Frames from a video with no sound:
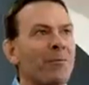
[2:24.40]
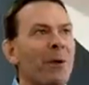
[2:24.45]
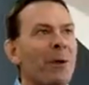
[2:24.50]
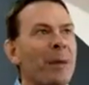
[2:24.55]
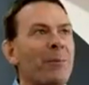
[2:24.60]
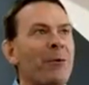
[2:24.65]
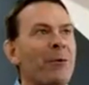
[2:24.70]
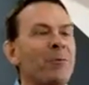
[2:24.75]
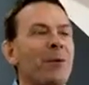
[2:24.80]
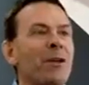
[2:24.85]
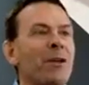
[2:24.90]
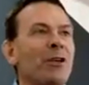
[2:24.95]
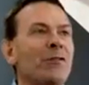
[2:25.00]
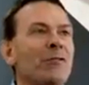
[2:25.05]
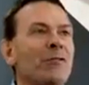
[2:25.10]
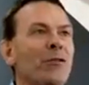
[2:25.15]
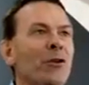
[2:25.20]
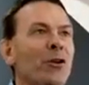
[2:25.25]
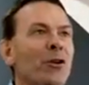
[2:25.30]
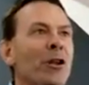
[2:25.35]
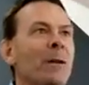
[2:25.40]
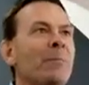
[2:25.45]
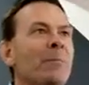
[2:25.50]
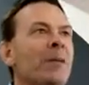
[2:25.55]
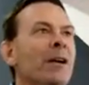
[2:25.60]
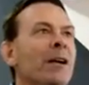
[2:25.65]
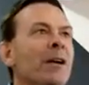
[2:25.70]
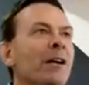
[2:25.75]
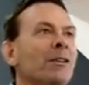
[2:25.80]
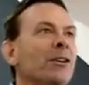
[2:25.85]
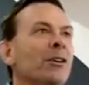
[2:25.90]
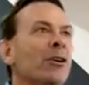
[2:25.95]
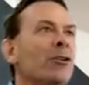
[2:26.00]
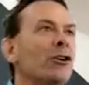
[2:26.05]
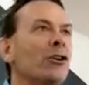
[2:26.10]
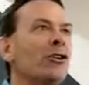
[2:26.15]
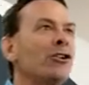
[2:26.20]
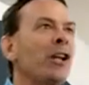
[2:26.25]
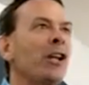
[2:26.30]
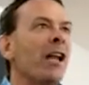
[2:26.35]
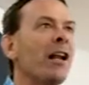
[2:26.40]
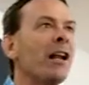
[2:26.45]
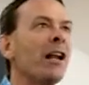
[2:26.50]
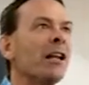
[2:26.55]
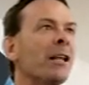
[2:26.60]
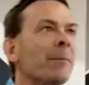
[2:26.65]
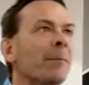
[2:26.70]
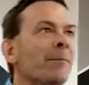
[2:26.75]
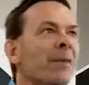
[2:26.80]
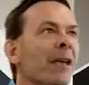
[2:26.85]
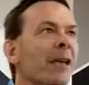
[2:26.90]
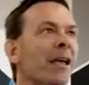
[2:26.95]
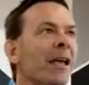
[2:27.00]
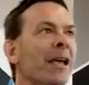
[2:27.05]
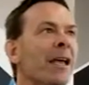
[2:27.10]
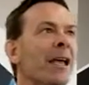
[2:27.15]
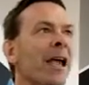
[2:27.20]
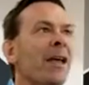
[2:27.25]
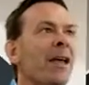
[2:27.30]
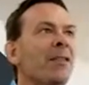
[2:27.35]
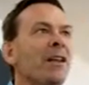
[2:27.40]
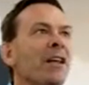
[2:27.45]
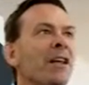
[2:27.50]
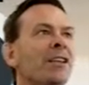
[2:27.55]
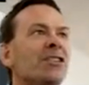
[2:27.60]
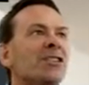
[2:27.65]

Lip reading: people had been converted to Christianity. Sorry. And the next